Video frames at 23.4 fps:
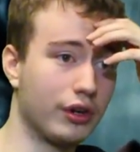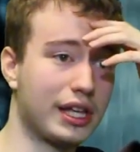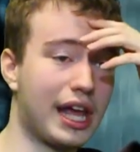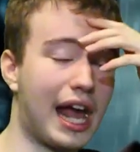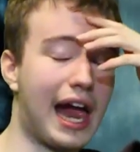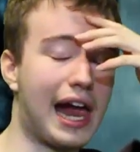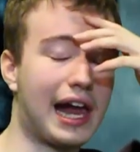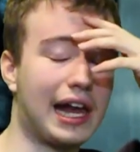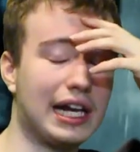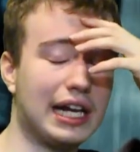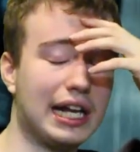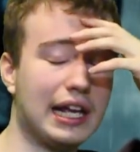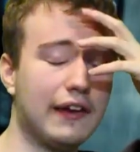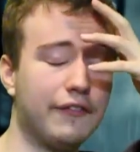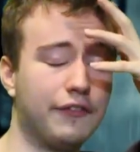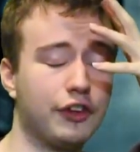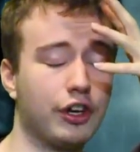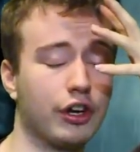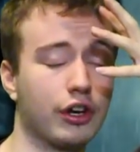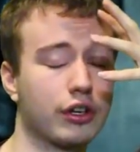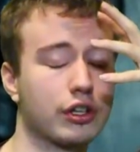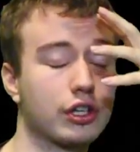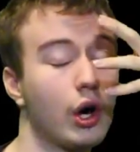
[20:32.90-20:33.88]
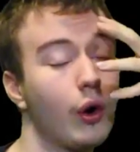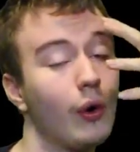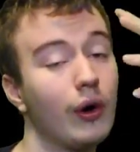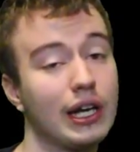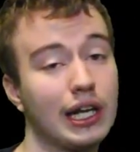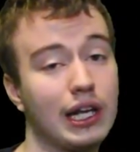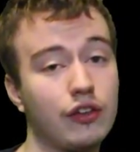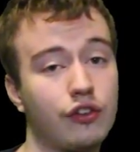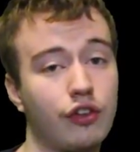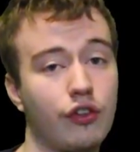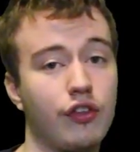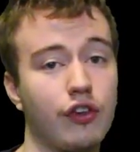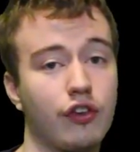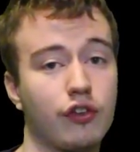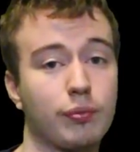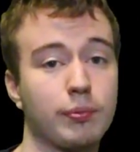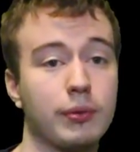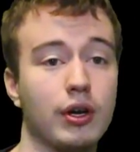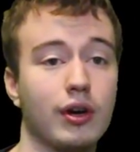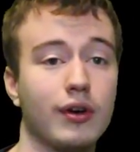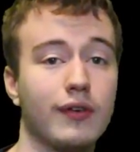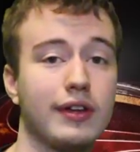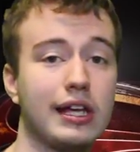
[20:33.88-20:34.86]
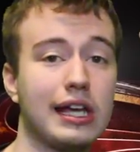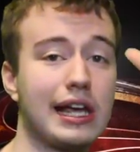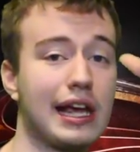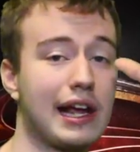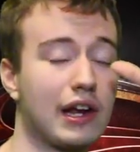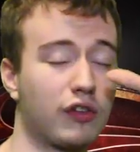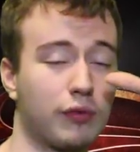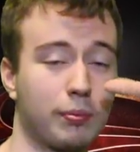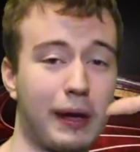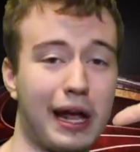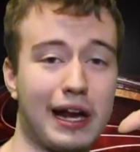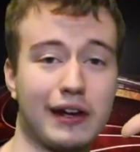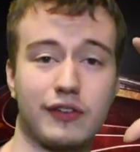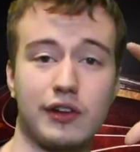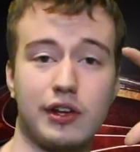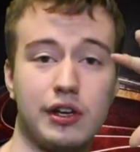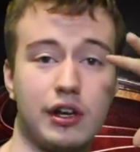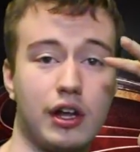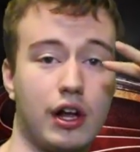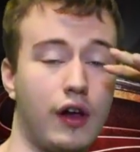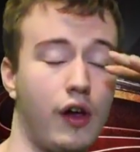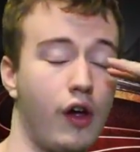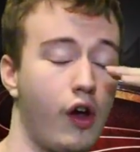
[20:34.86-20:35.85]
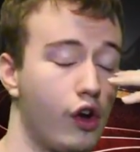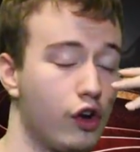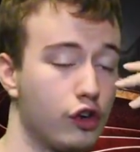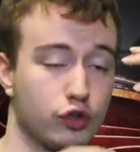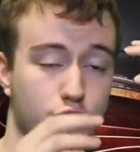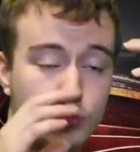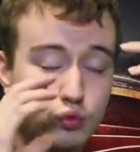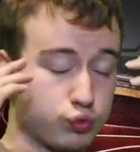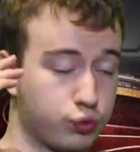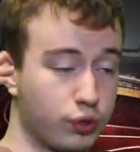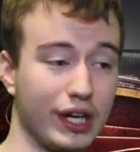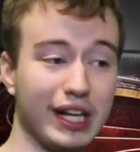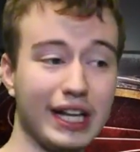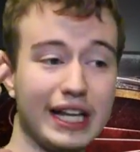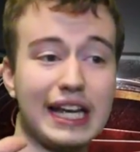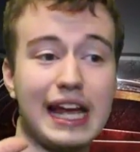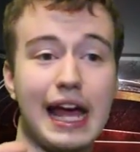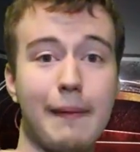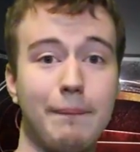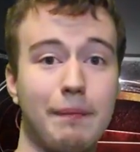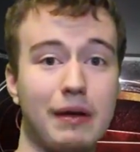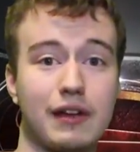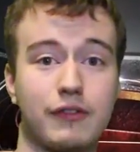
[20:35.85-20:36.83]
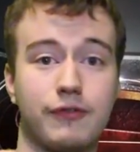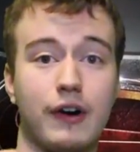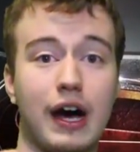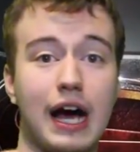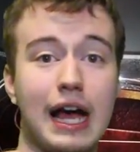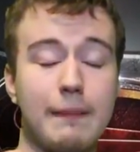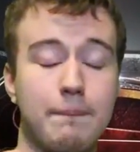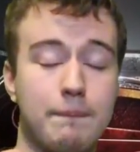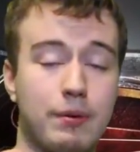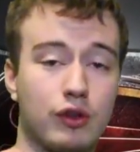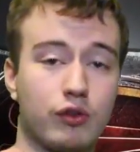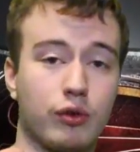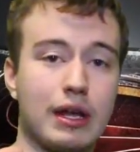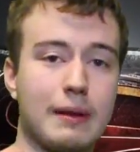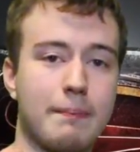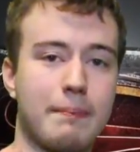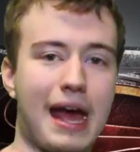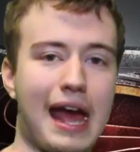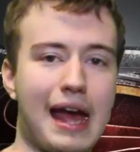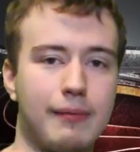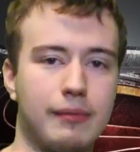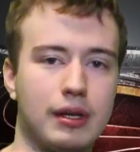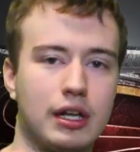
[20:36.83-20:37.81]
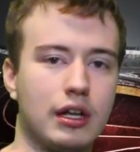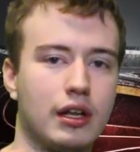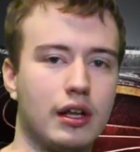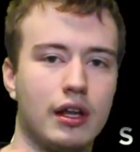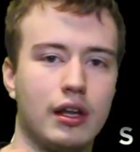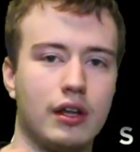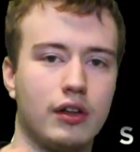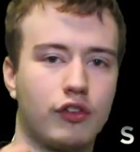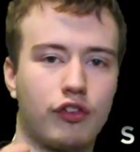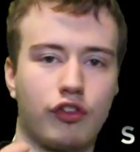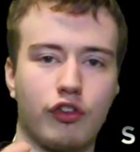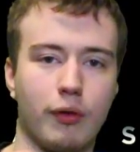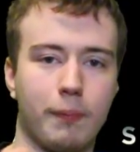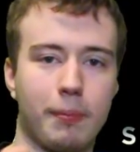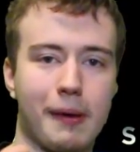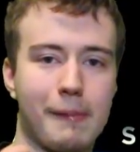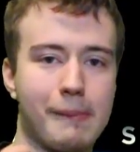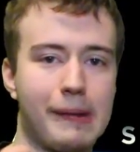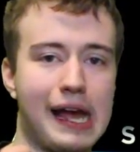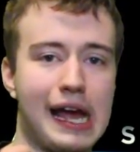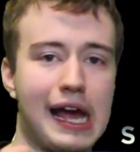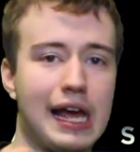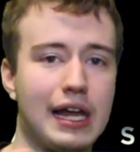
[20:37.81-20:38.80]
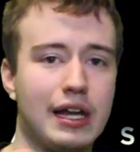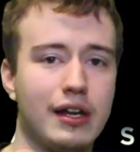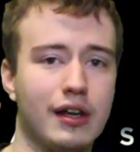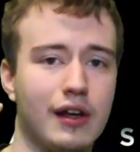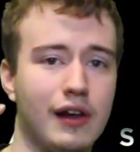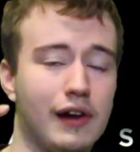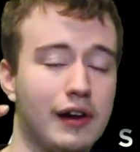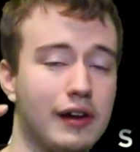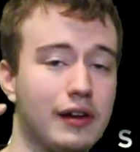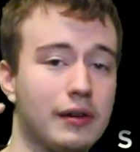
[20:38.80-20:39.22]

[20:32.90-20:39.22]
yeah, if you're going into this movie expecting a really epic fight between Batman and Superman,